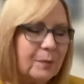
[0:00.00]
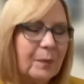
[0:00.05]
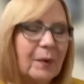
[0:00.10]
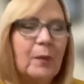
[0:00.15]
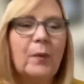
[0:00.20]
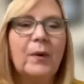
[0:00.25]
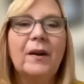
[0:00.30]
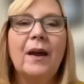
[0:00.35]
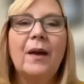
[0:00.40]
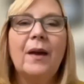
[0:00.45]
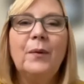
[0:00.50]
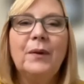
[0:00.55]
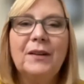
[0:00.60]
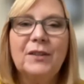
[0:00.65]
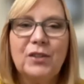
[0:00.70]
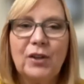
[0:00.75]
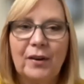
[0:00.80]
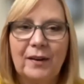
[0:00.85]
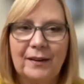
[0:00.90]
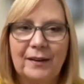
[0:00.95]
But what I want
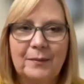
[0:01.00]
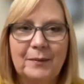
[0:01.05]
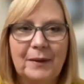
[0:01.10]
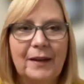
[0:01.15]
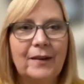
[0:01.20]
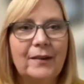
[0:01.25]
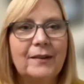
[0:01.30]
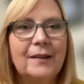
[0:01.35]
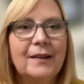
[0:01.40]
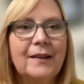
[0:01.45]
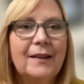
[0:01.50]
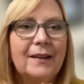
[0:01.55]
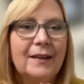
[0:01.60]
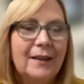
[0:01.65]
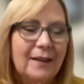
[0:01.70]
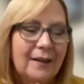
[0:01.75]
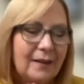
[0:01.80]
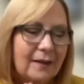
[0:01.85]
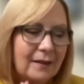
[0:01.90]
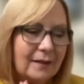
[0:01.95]
to talk about
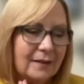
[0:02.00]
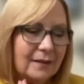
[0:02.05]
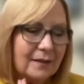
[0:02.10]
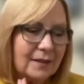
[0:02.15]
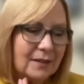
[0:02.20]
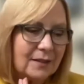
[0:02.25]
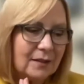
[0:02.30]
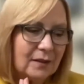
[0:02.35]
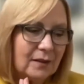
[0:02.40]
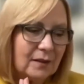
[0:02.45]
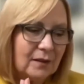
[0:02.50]
is